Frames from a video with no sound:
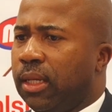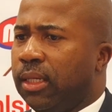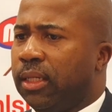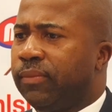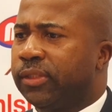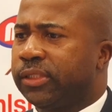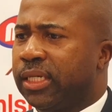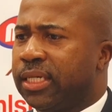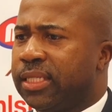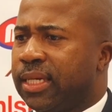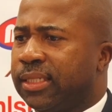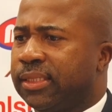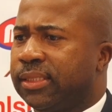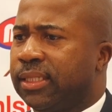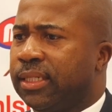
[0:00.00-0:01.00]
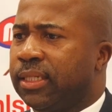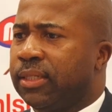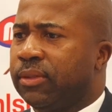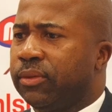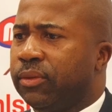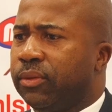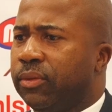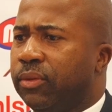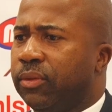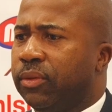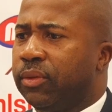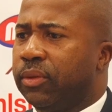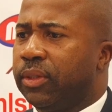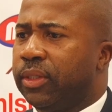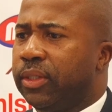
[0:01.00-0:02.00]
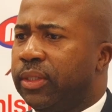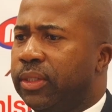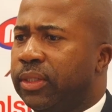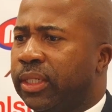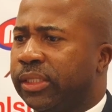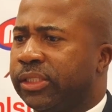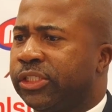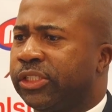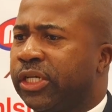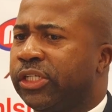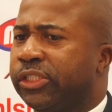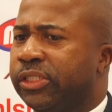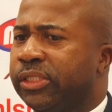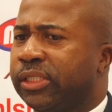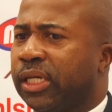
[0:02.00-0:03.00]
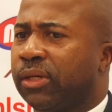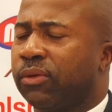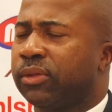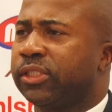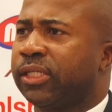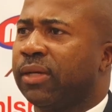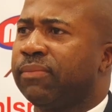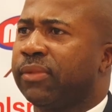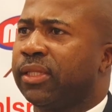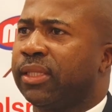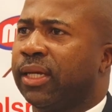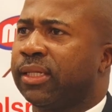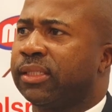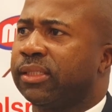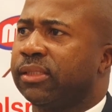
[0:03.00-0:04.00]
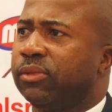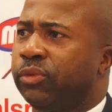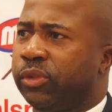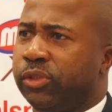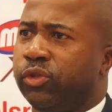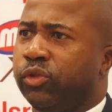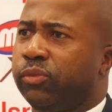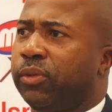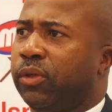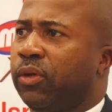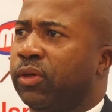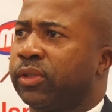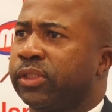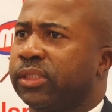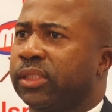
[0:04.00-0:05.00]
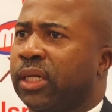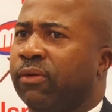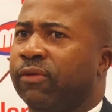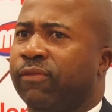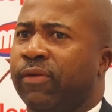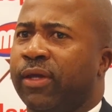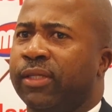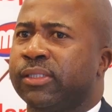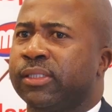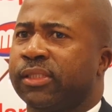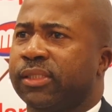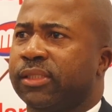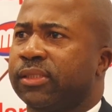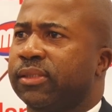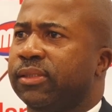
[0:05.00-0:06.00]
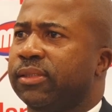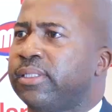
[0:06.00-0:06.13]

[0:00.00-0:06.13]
Let me say that registrations are not something that we do because our fans